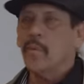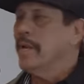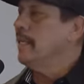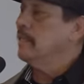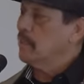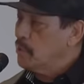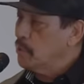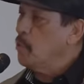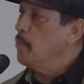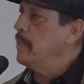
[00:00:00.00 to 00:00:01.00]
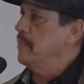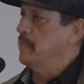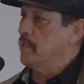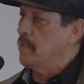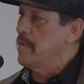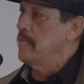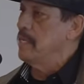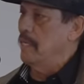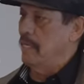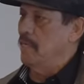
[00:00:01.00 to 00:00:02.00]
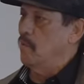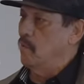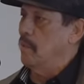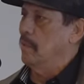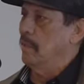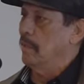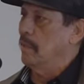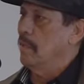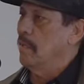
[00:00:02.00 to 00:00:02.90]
We got the stupidest greeting in the world.